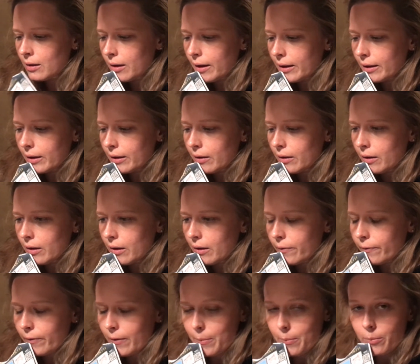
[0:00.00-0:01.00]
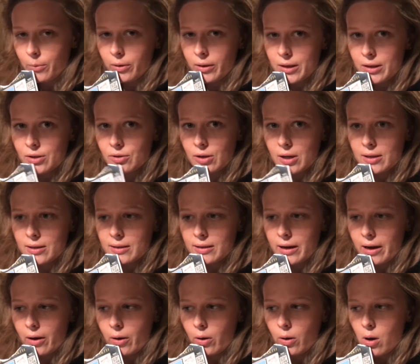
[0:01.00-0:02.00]
like, if I'm really stressed
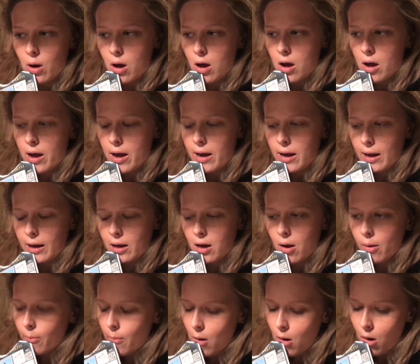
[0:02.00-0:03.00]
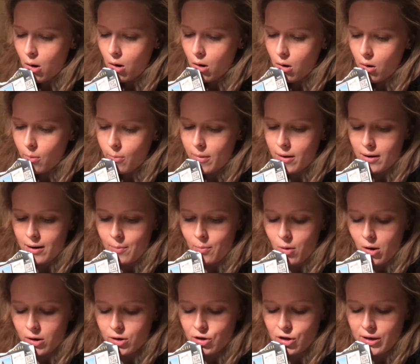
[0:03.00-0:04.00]
out and I come home and I'm
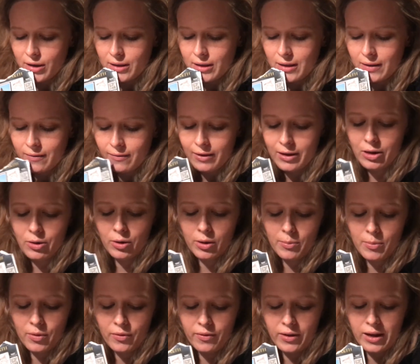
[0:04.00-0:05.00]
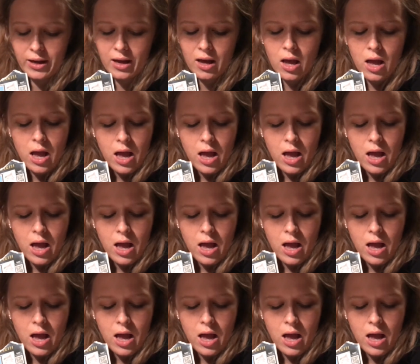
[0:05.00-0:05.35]
watching TV or a movie,